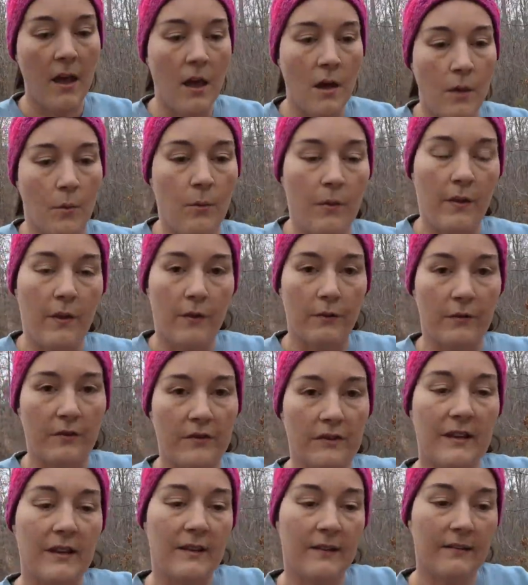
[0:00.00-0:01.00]
When those
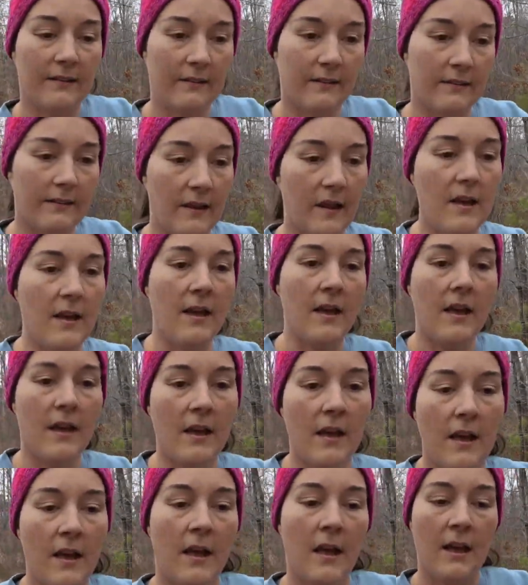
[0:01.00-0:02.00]
discs
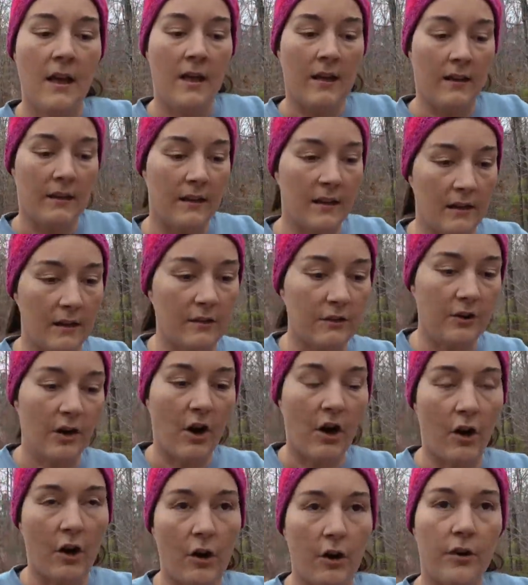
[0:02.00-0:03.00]
get
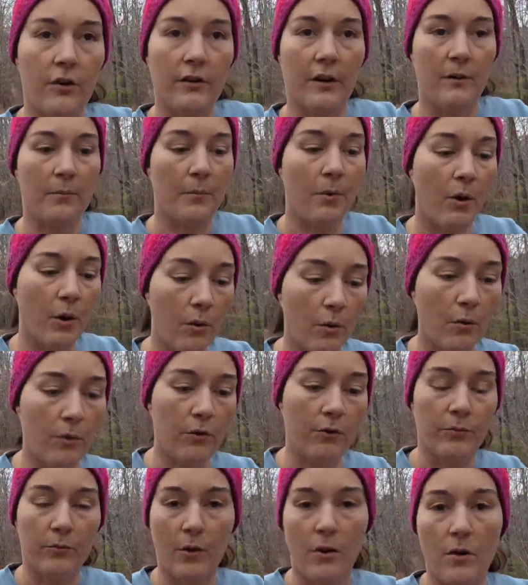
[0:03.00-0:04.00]
turned and pulled
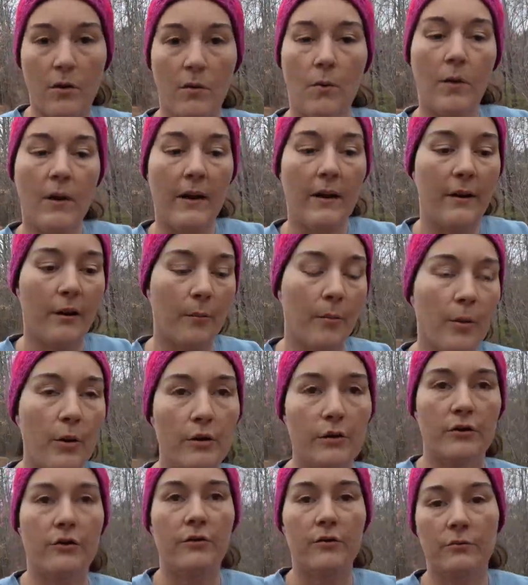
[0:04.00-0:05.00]
the wrong way or
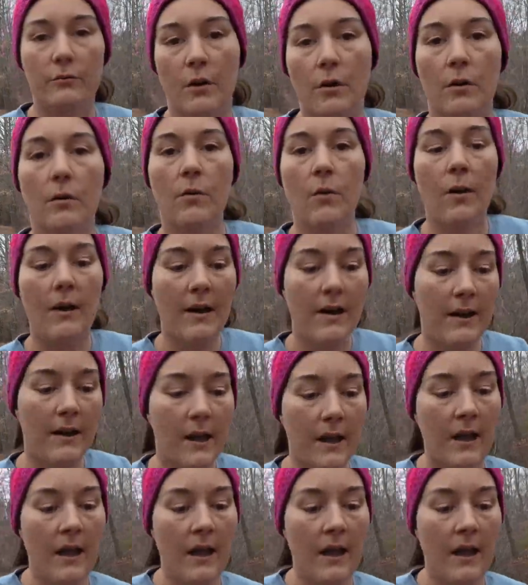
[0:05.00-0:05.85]
pushed the wrong way,